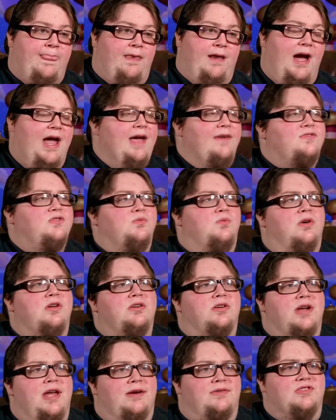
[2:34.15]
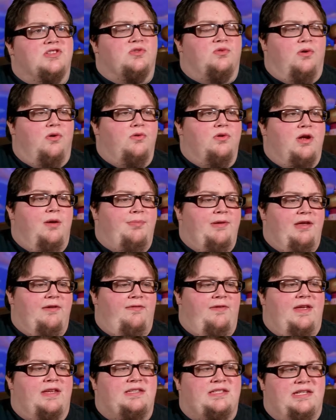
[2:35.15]
I have to wonder now as a grown-up if
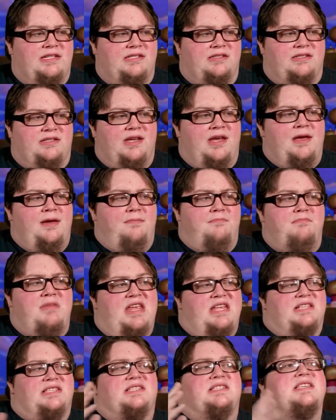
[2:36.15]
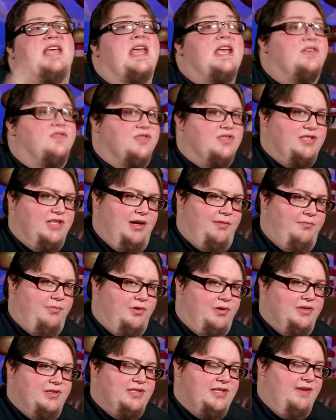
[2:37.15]
it didn't meet sales
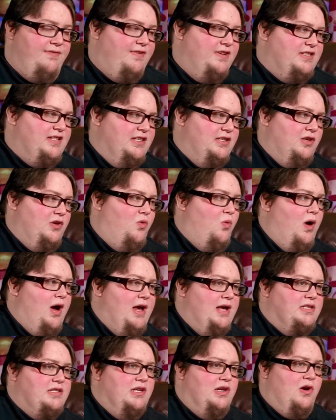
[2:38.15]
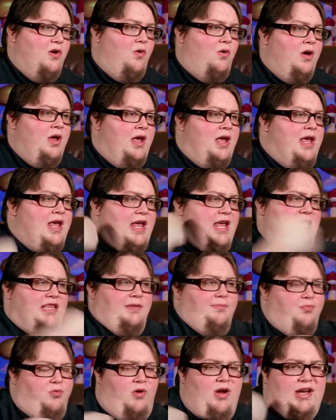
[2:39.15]
numbers, if it didn't quite, hit
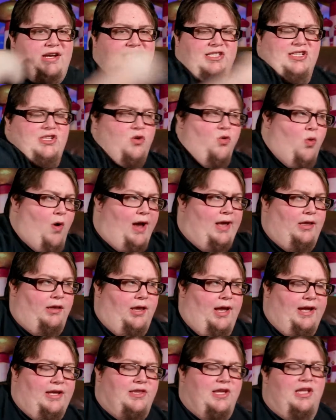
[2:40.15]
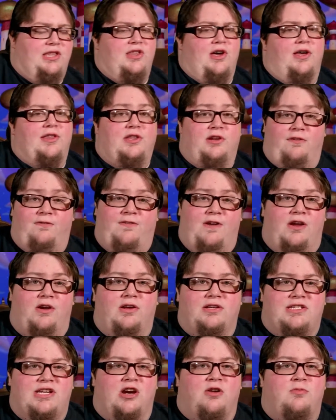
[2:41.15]
the bricks quite like they thought their
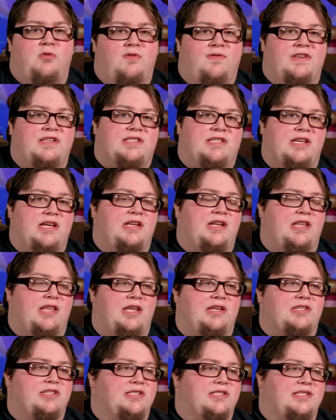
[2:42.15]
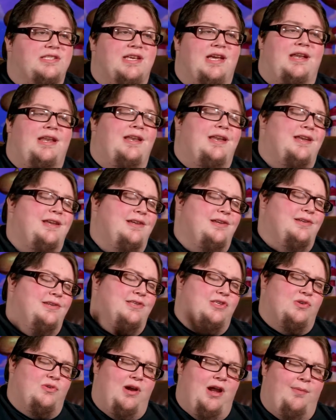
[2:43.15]
fairy tale movies did, and they just decided,
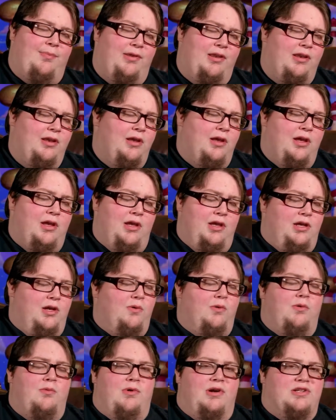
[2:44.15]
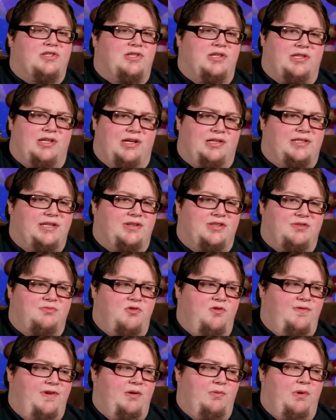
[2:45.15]
scrap it. No one watched the DuckTales
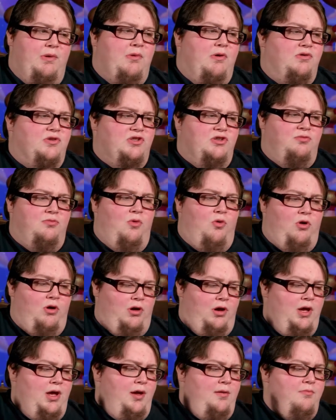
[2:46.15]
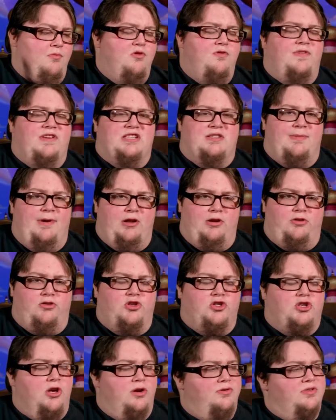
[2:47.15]
movie, we won't do more movies about our
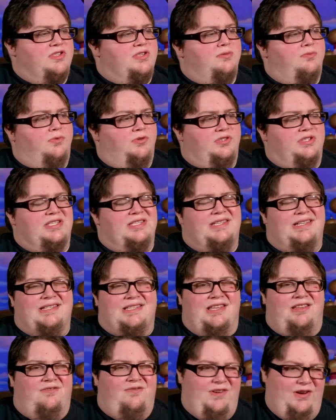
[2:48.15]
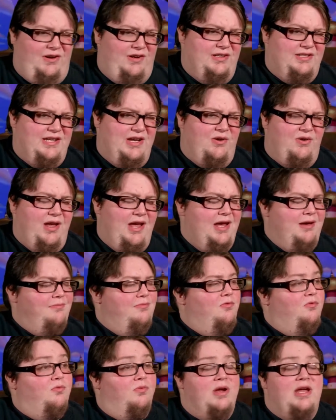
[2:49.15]
shows, we'll just stick to the fairy tale game,
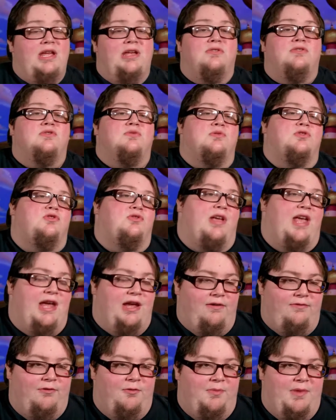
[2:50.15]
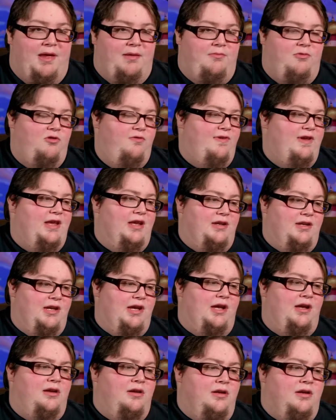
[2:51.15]
reuse what you can from that movie, and
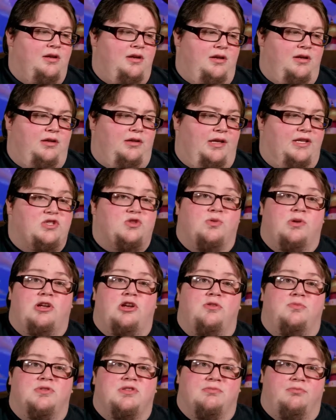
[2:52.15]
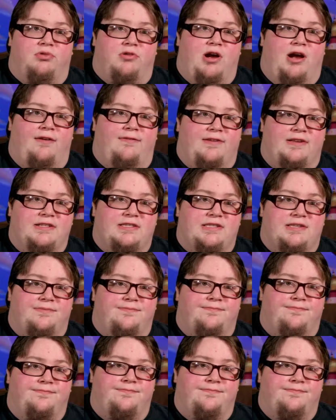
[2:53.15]
let's recoup some profits.